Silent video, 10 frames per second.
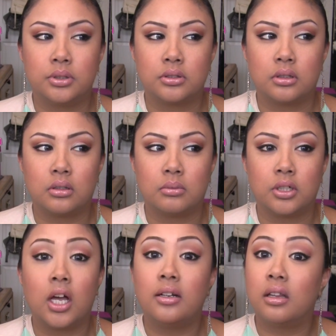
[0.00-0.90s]
there's another
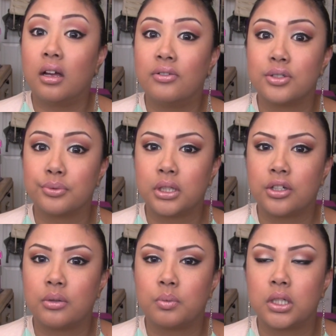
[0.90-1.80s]
one. Honey Love is a really
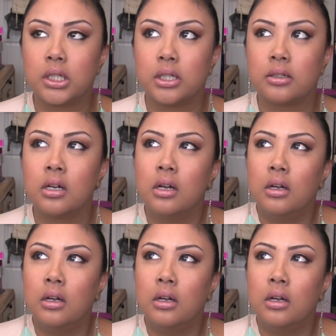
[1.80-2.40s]
good one.